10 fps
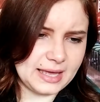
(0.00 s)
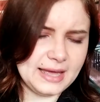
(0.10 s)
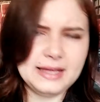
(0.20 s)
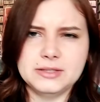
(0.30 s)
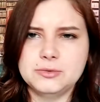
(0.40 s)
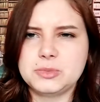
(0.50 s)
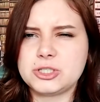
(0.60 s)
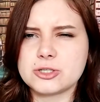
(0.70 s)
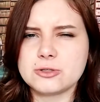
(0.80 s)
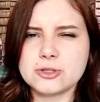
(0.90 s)
N, which
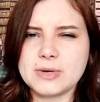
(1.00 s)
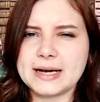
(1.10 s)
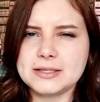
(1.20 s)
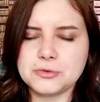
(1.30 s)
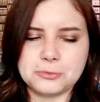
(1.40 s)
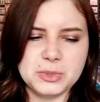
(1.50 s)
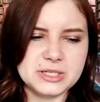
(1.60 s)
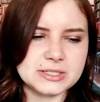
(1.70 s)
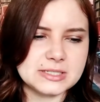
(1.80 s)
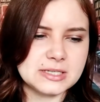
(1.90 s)
is also kind of
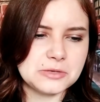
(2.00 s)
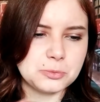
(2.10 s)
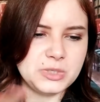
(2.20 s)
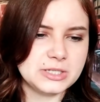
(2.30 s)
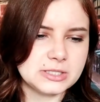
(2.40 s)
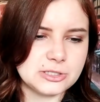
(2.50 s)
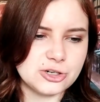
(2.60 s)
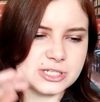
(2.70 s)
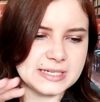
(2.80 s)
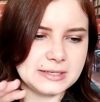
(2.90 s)
weird. Isn't it weird that
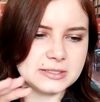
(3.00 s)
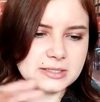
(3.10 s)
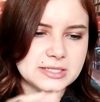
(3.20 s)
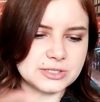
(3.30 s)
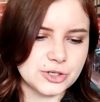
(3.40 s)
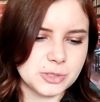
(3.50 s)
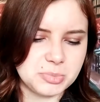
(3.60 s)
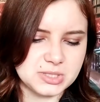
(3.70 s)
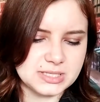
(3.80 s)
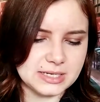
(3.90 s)
your title is
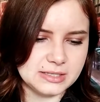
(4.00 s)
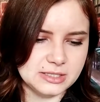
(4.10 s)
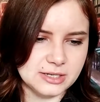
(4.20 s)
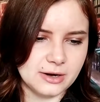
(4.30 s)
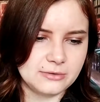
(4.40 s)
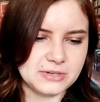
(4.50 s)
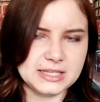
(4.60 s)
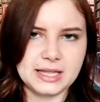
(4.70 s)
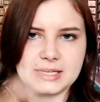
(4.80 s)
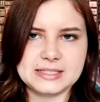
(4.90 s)
Serpent and Dove
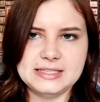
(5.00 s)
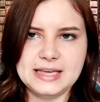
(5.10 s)
and like the